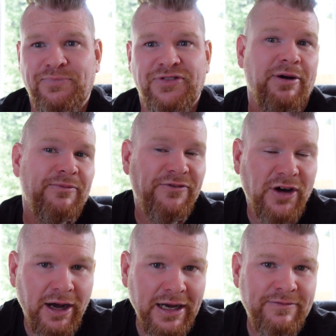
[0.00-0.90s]
top
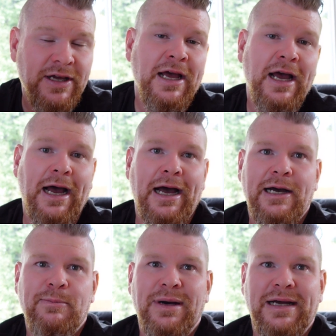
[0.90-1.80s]
5,
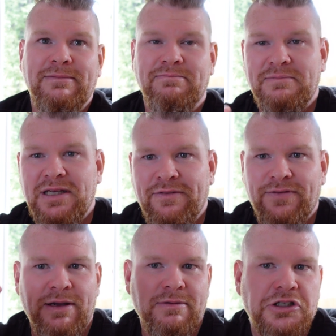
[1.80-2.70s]
but if
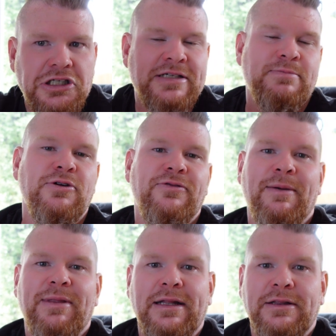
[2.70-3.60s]
they just move
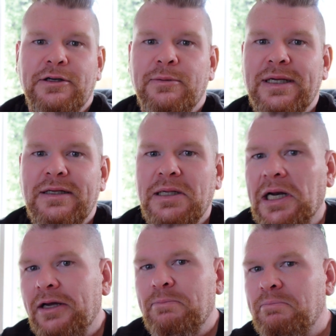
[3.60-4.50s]
up that little bit,
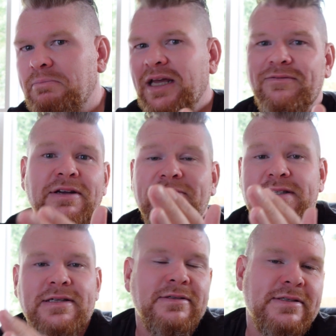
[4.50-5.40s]
even if
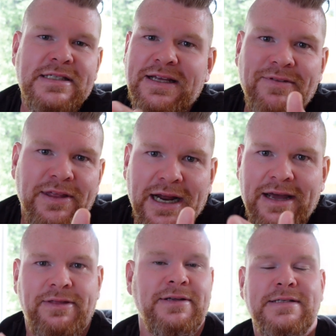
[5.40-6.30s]
it's 7th and
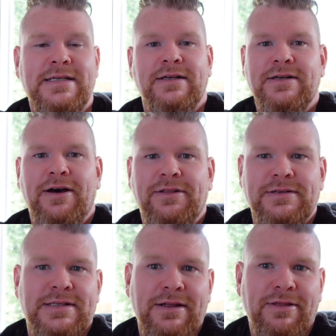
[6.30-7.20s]
8th instead of 9th
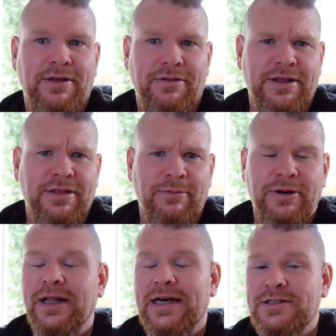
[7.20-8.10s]
and 10th, I think they
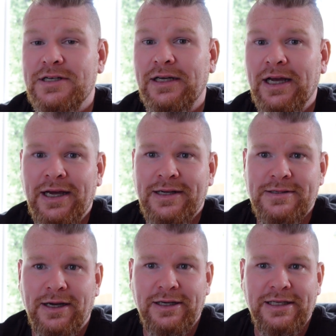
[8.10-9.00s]
were last year.
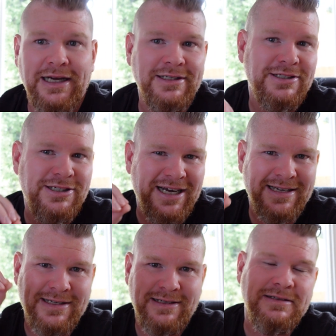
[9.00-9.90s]
So
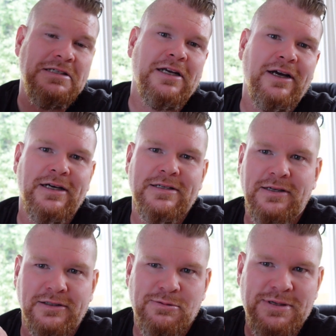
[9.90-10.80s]
just, as
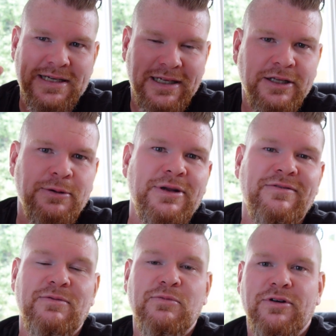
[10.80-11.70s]
long as we see a little bit
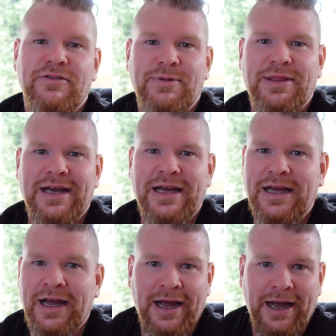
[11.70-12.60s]
of improvement
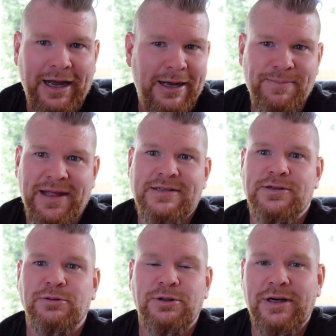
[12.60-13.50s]
there, that's
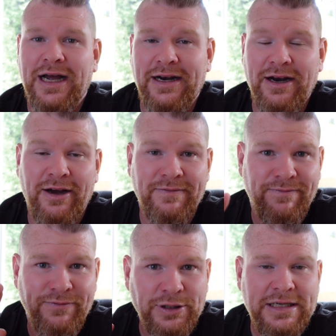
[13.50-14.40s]
all good. And I
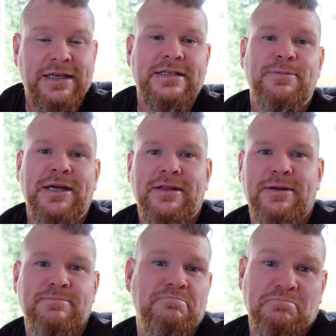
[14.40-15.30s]
fully expect
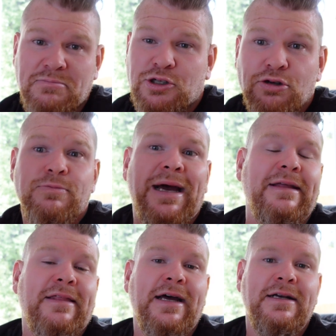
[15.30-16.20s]
them to
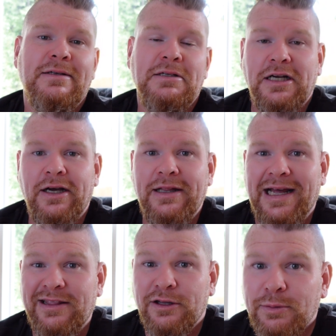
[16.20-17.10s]
make that,
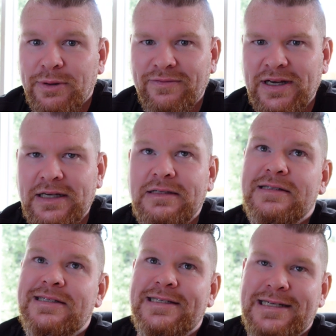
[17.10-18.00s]
that little bit of
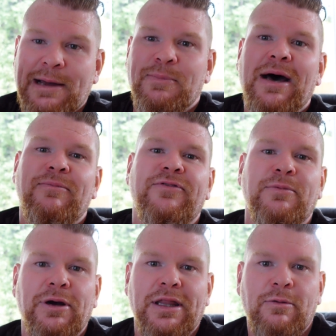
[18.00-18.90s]
a step up
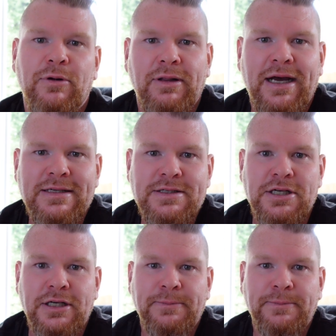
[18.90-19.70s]
from where they were last year.